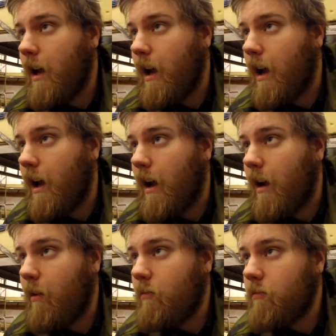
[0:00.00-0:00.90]

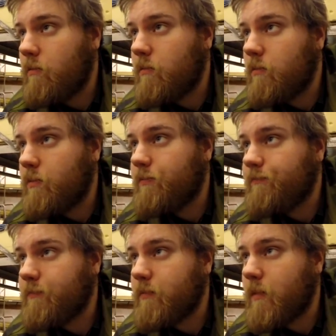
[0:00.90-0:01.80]

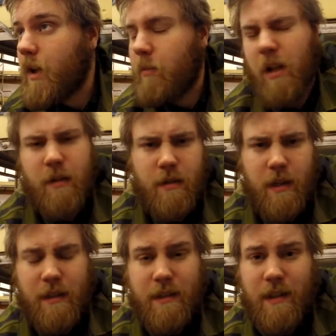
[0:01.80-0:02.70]
uh, plus
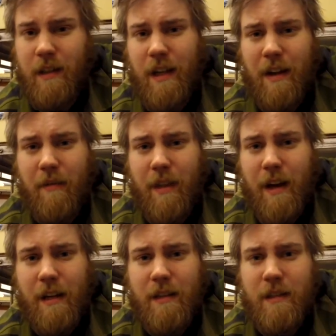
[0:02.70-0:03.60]
I still have
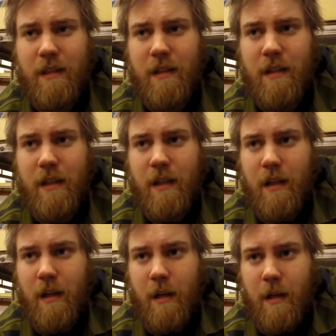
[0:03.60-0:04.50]
that
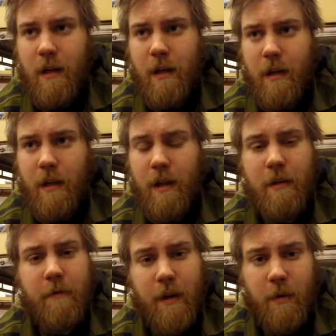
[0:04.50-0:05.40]
that
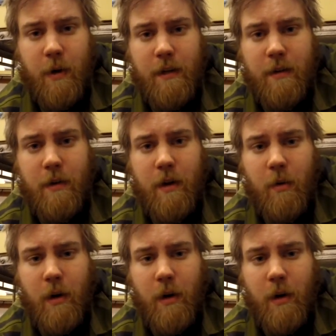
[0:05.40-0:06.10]
fundraiser